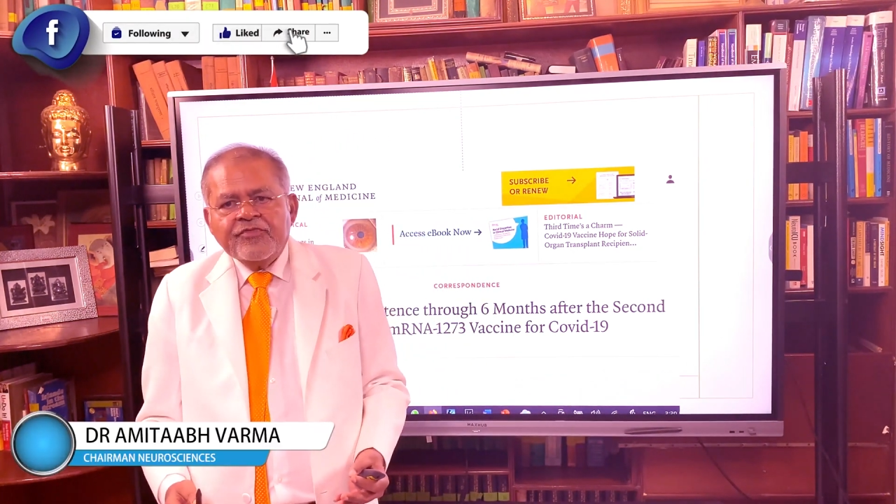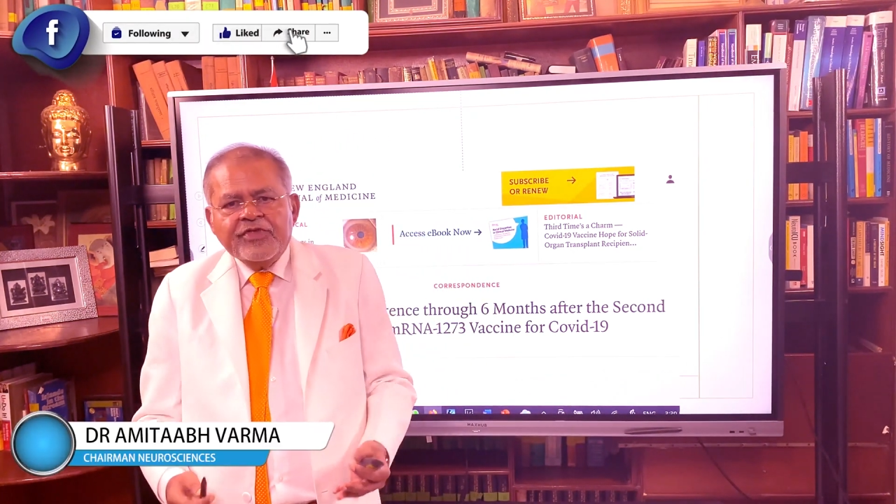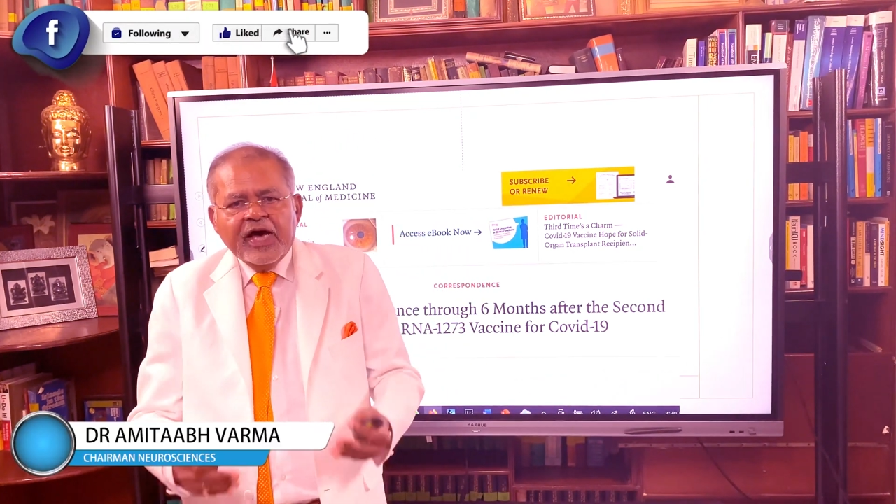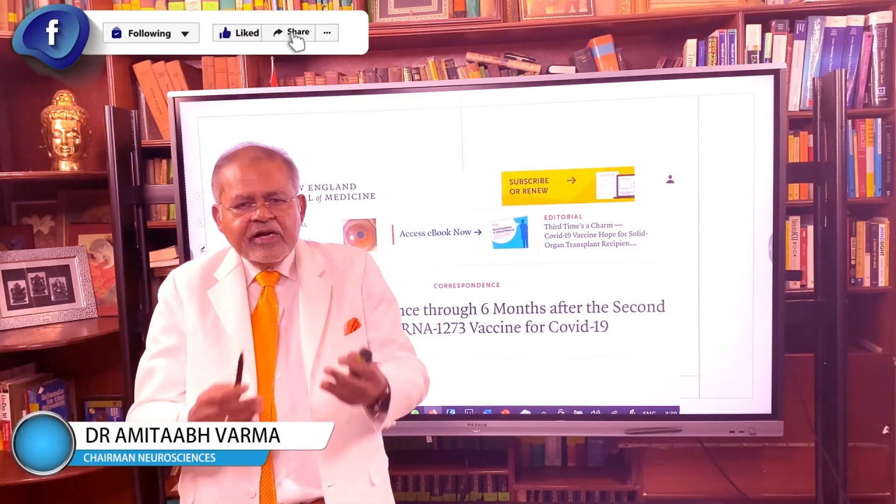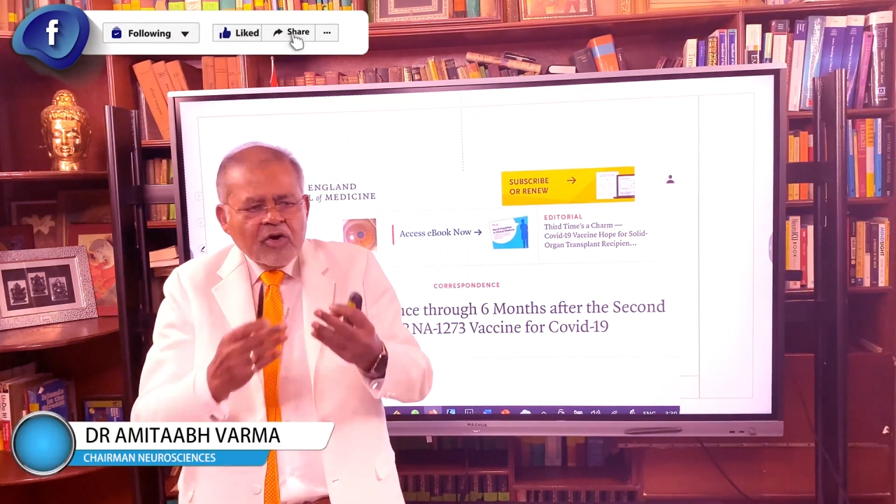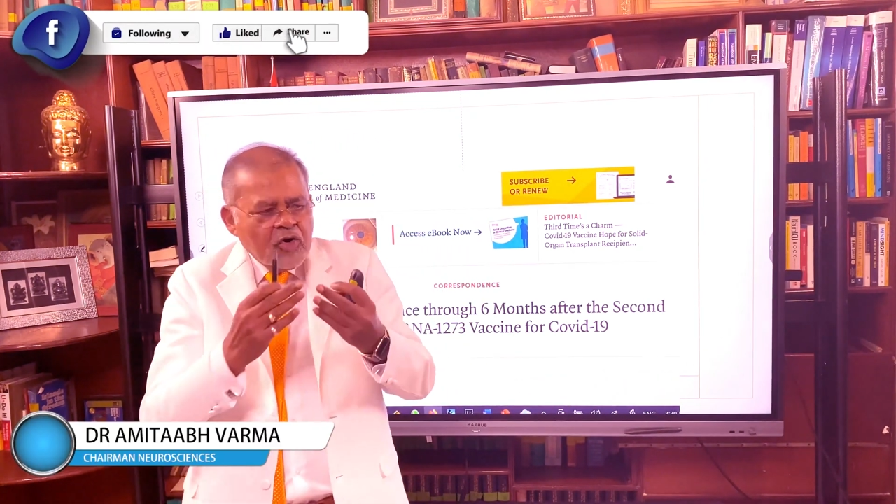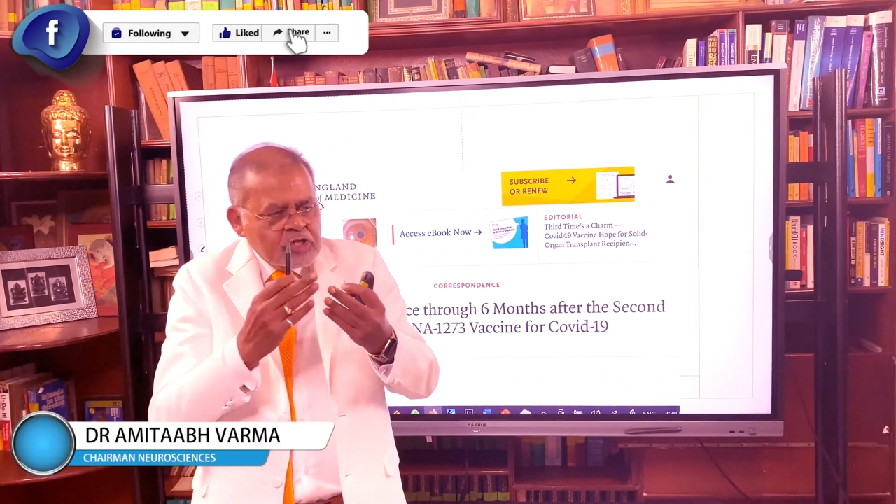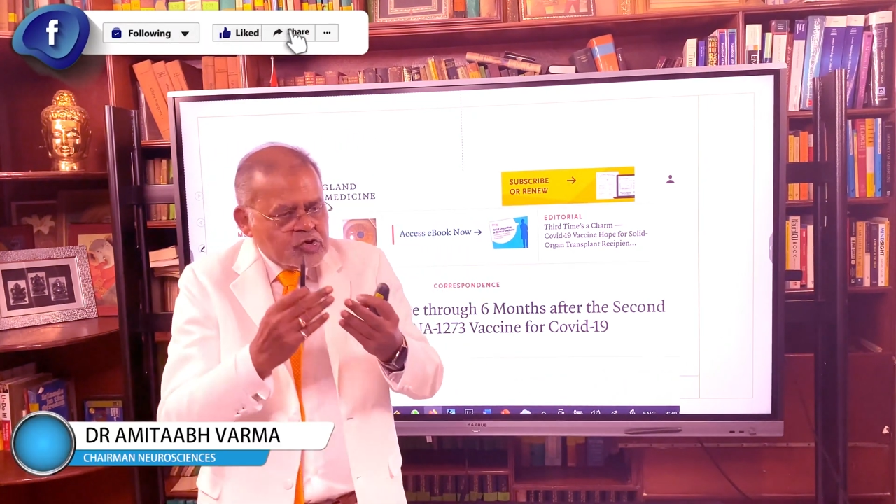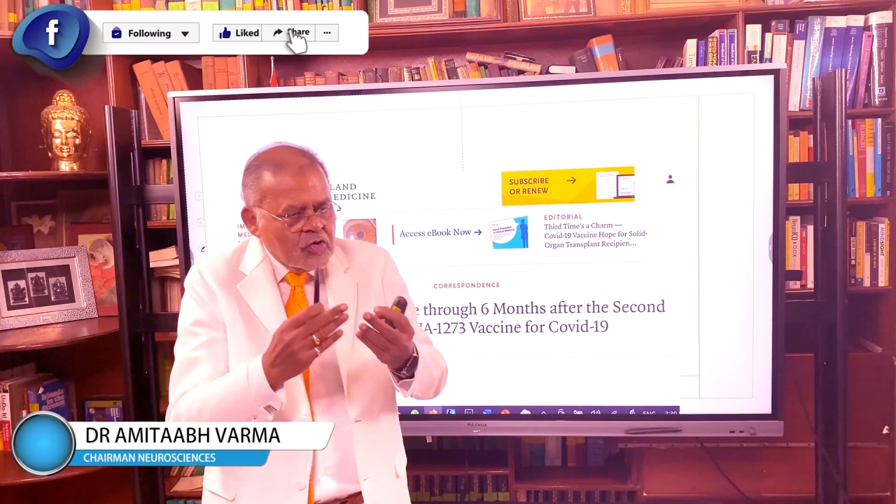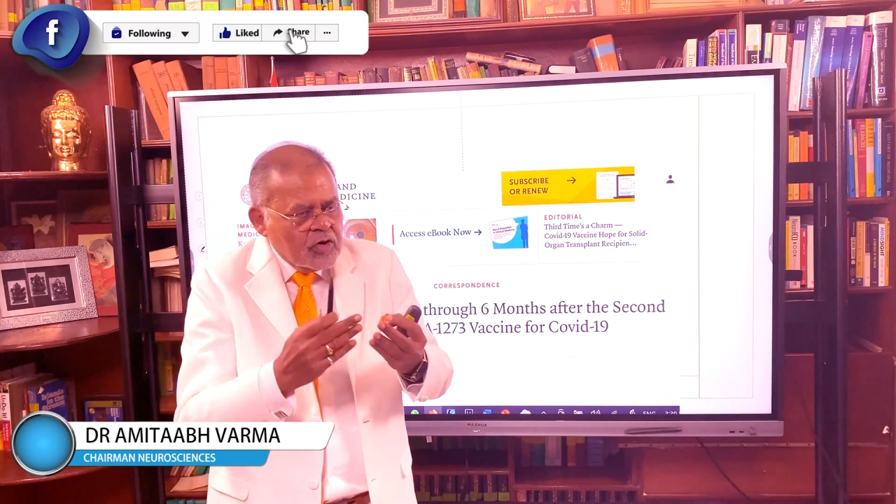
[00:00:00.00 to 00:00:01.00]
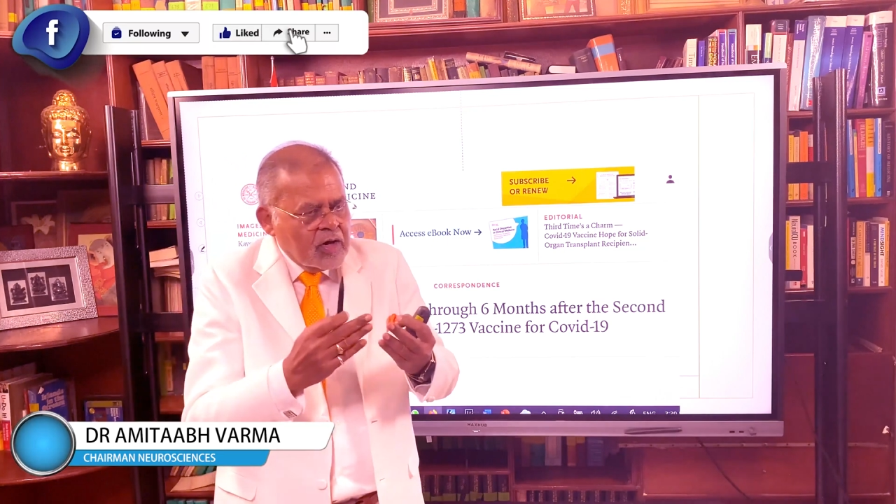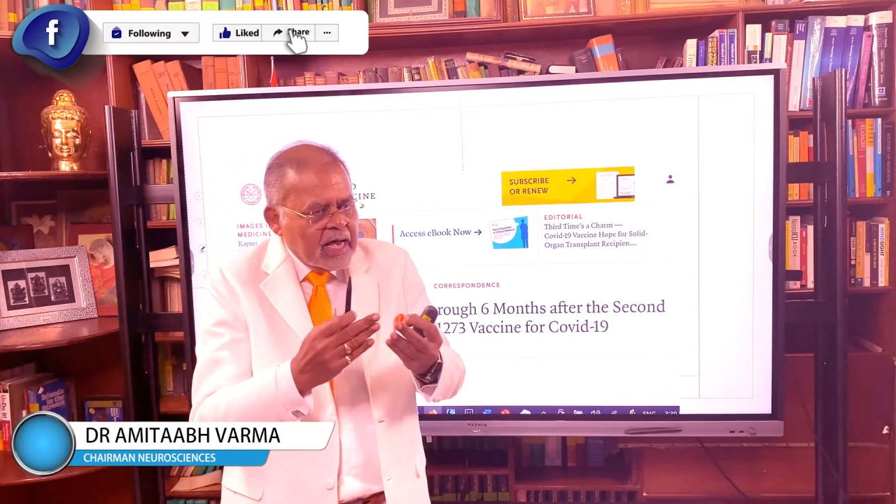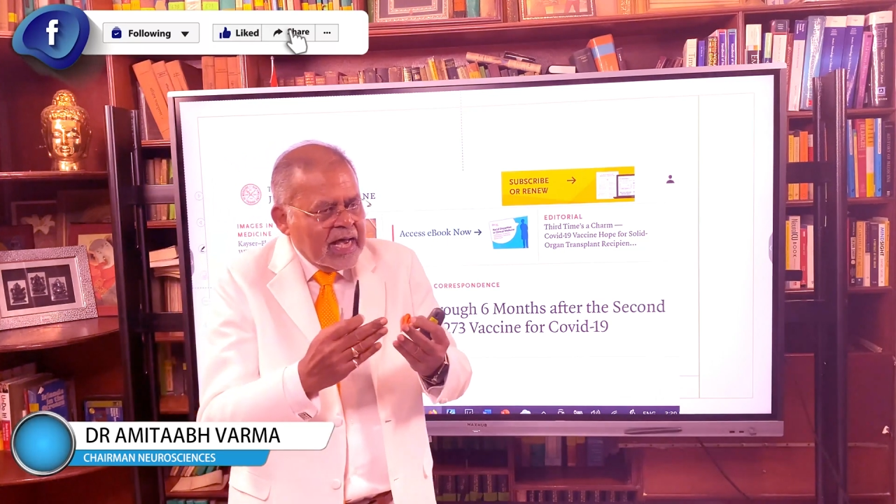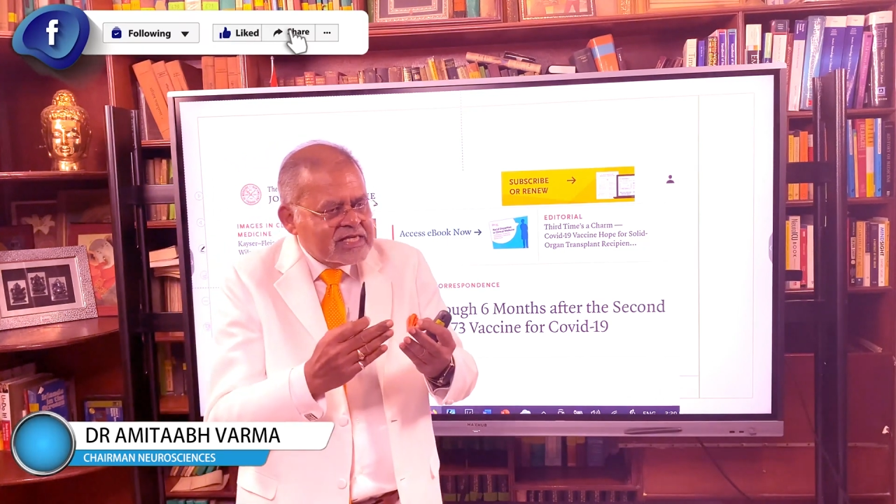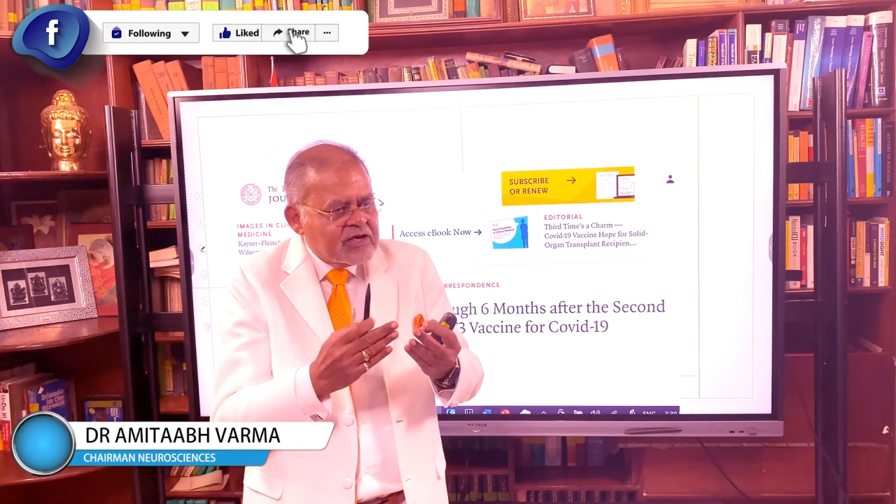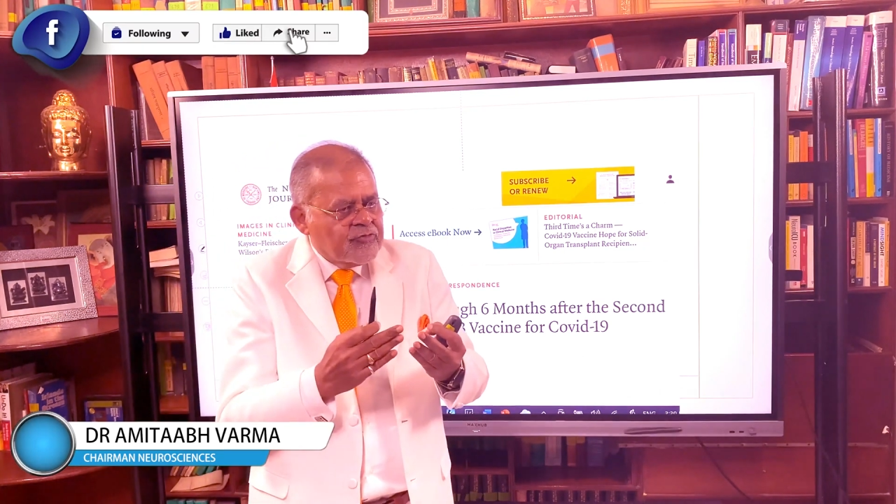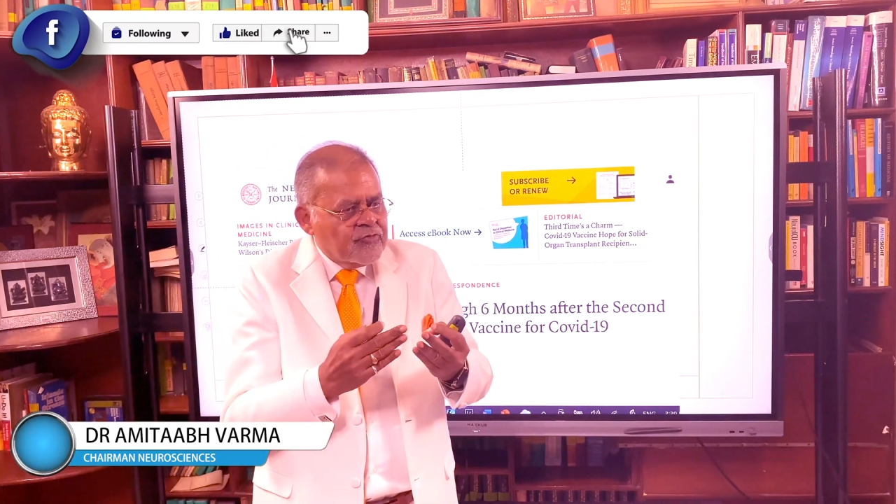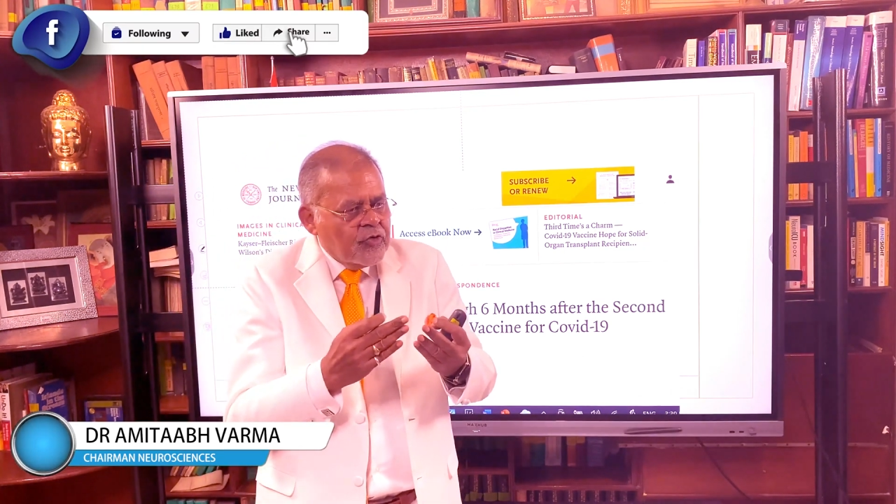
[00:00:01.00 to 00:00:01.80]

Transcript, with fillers: that also has a